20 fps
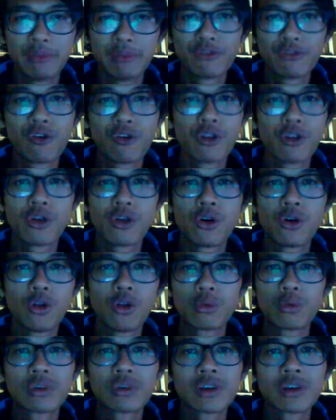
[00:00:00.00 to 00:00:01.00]
And before the
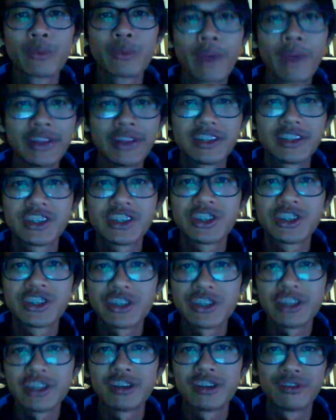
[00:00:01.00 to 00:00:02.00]
whole world went to
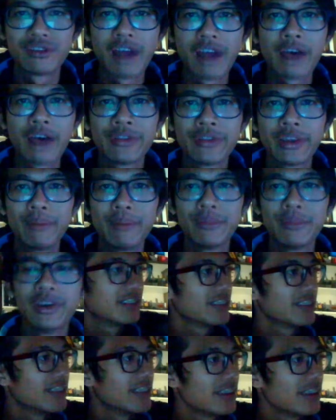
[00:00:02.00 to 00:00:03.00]
shit around them.
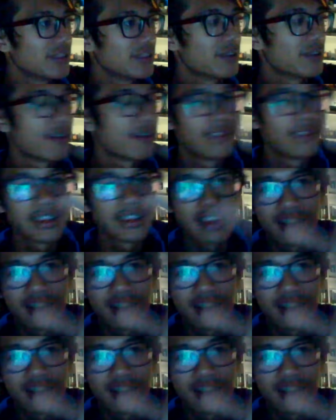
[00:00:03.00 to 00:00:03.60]
Then you have the